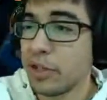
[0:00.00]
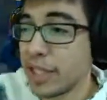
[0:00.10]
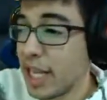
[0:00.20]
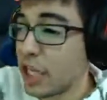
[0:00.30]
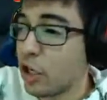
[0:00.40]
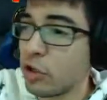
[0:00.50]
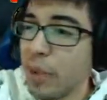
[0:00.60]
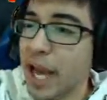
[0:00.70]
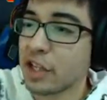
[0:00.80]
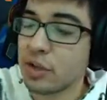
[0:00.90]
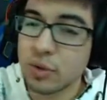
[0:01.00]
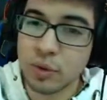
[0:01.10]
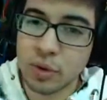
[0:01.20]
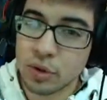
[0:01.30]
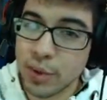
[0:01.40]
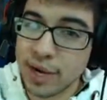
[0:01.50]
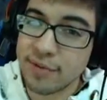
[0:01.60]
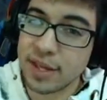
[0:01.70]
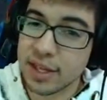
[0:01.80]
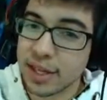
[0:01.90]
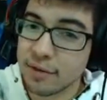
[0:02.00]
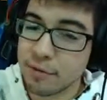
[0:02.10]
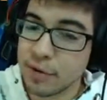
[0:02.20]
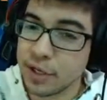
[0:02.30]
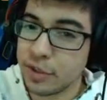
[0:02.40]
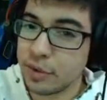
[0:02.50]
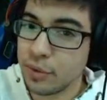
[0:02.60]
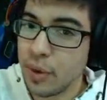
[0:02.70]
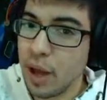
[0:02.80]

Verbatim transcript: This actually goes back to doing everything that a free to